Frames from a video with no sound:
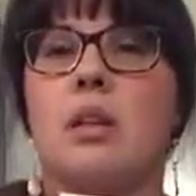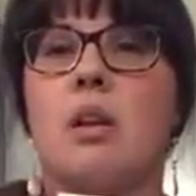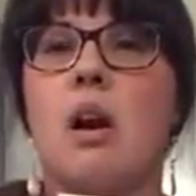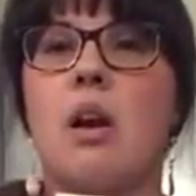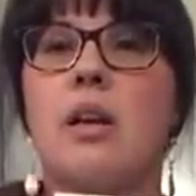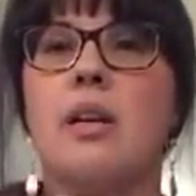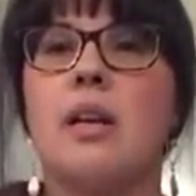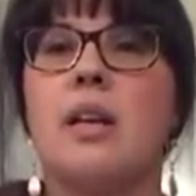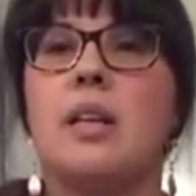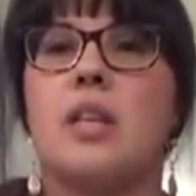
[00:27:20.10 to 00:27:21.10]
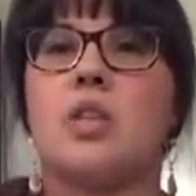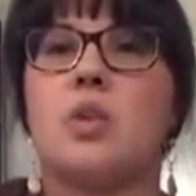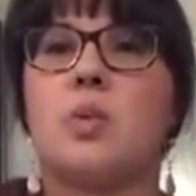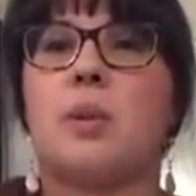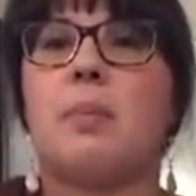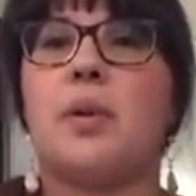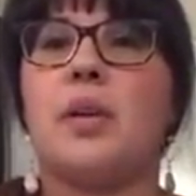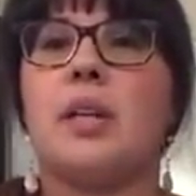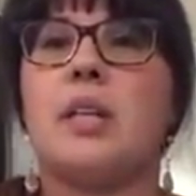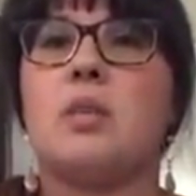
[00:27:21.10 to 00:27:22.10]
card that shows what the
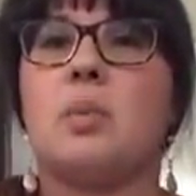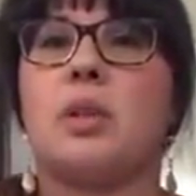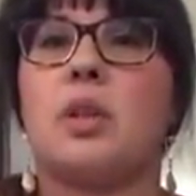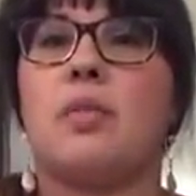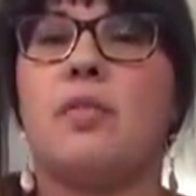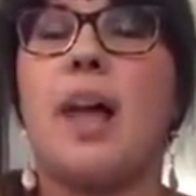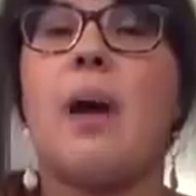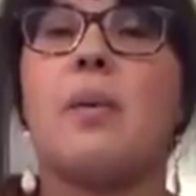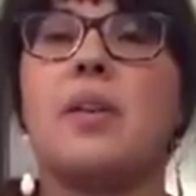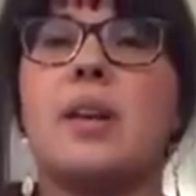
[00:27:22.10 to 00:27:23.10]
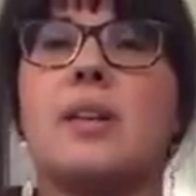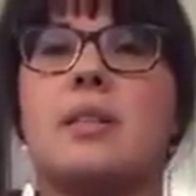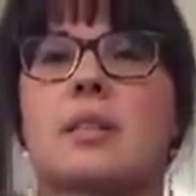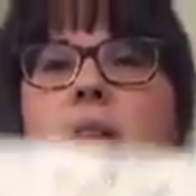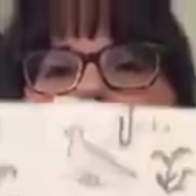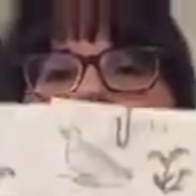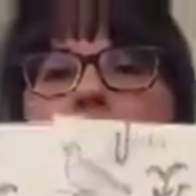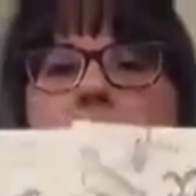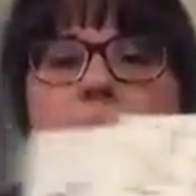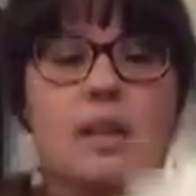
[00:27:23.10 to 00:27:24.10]
bird is, what the flower is,
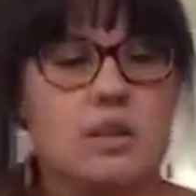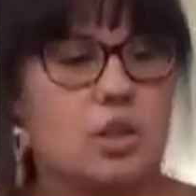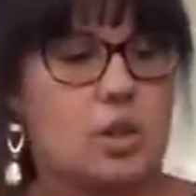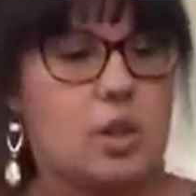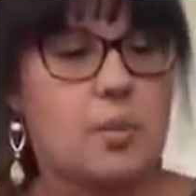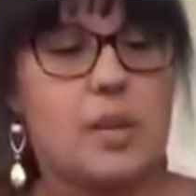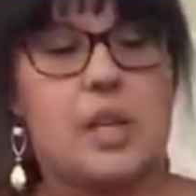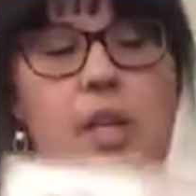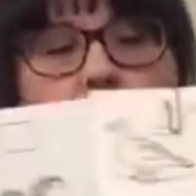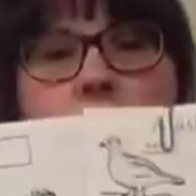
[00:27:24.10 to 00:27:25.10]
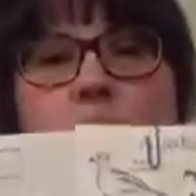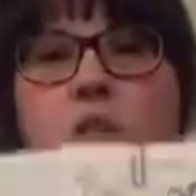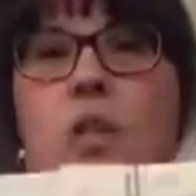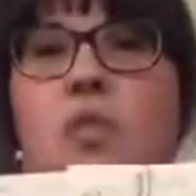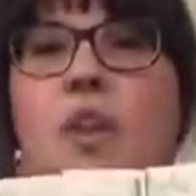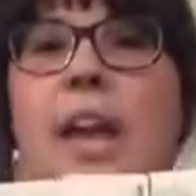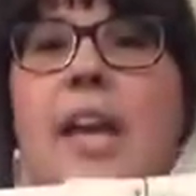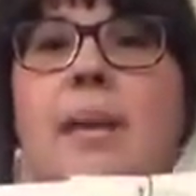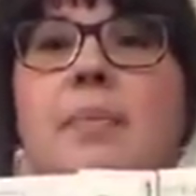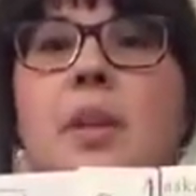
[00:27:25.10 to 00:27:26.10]
and then she'll go in here and she'll
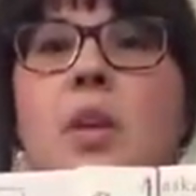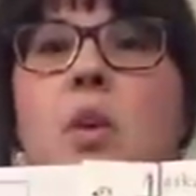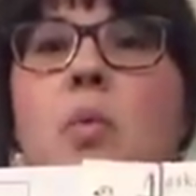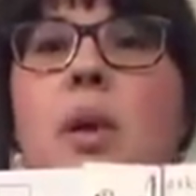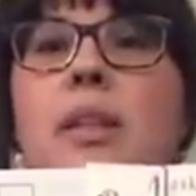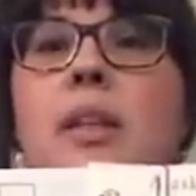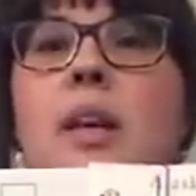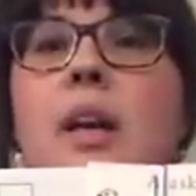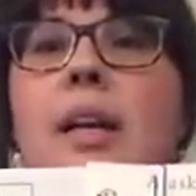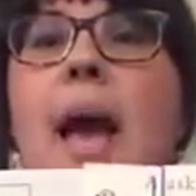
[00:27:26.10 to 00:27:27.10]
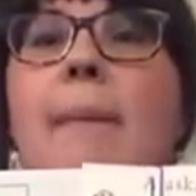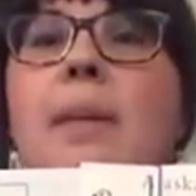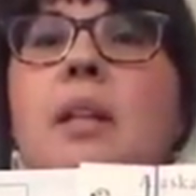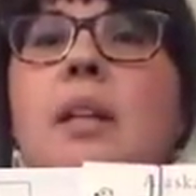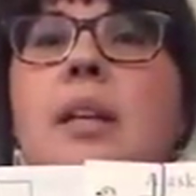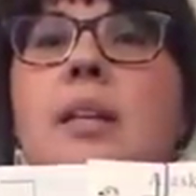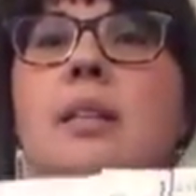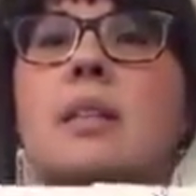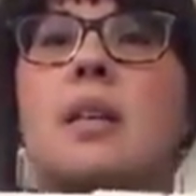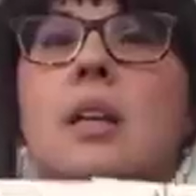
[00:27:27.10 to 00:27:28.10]
write what the capital is.
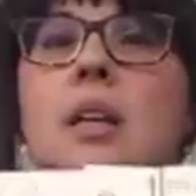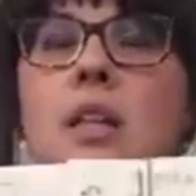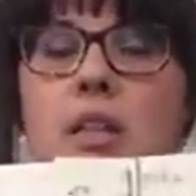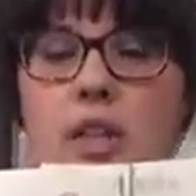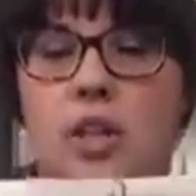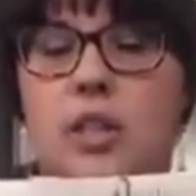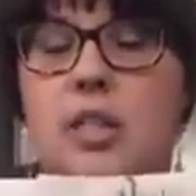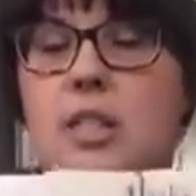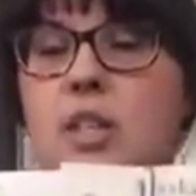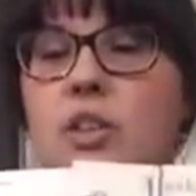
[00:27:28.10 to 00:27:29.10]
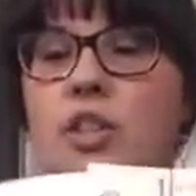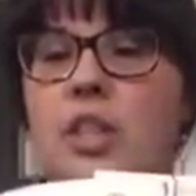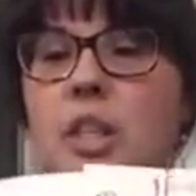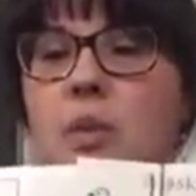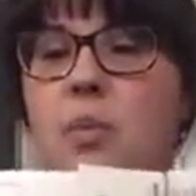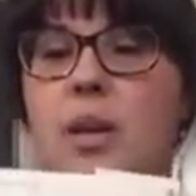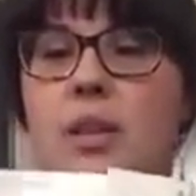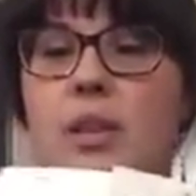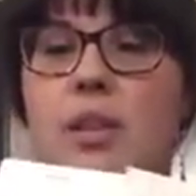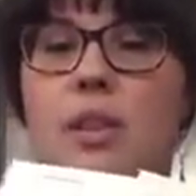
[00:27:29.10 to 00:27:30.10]
There's a sticker sheet
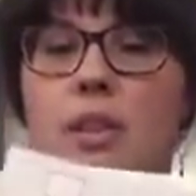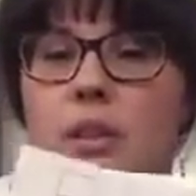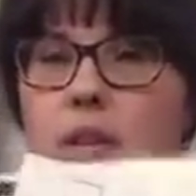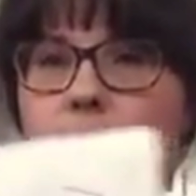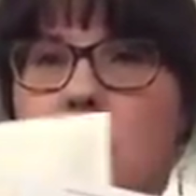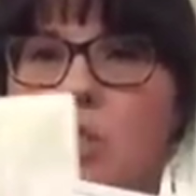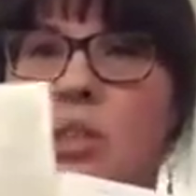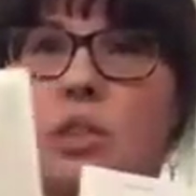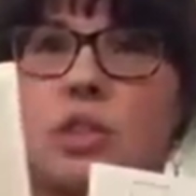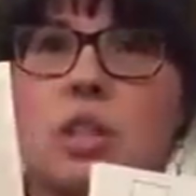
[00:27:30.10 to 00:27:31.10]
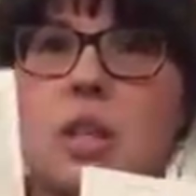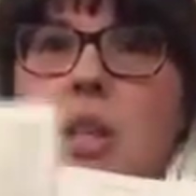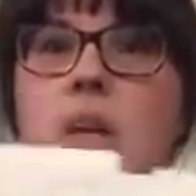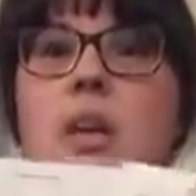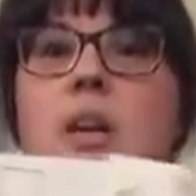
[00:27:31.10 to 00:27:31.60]
with, here's a sticker sheet